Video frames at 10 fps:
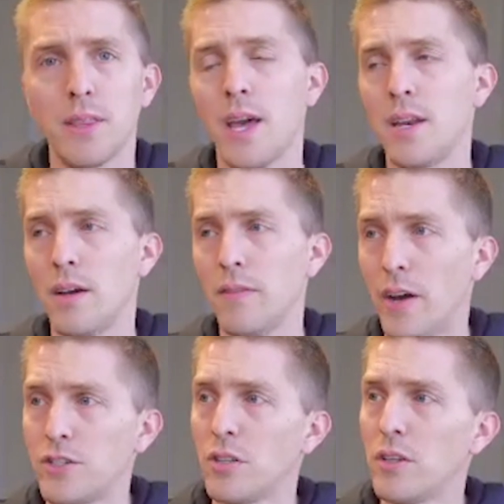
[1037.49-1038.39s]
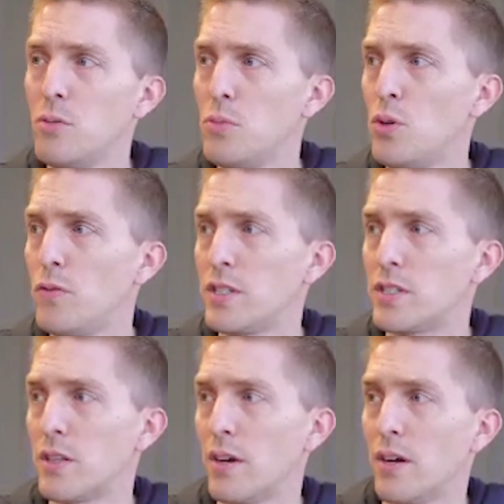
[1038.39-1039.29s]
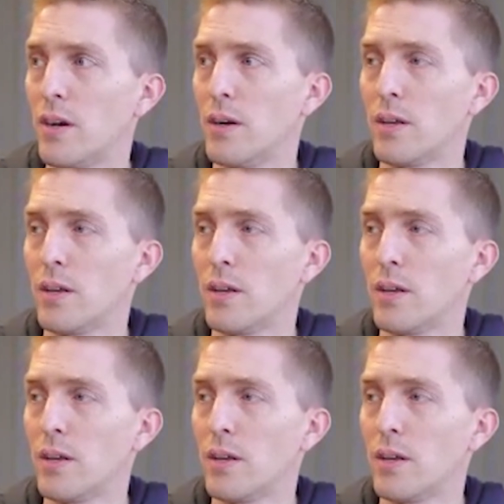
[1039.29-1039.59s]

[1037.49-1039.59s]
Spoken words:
And then eventually you move into the,